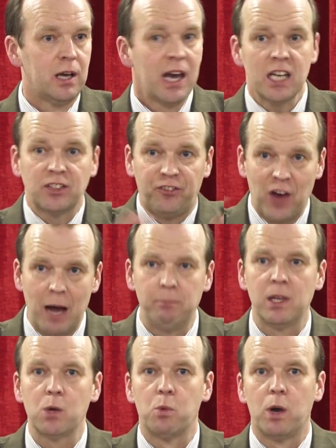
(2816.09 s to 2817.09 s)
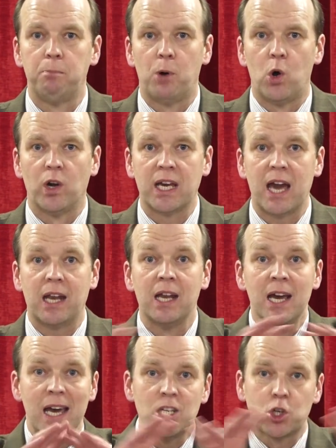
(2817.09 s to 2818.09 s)
His family were born again.
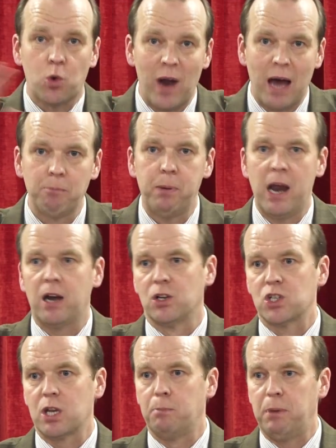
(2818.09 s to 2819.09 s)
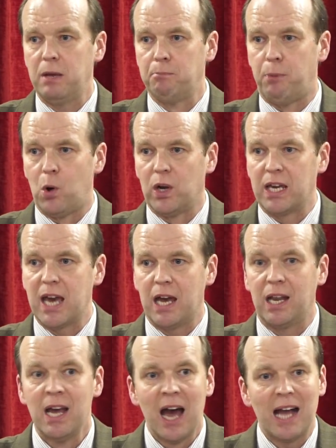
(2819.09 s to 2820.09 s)
His grandparents had been born again.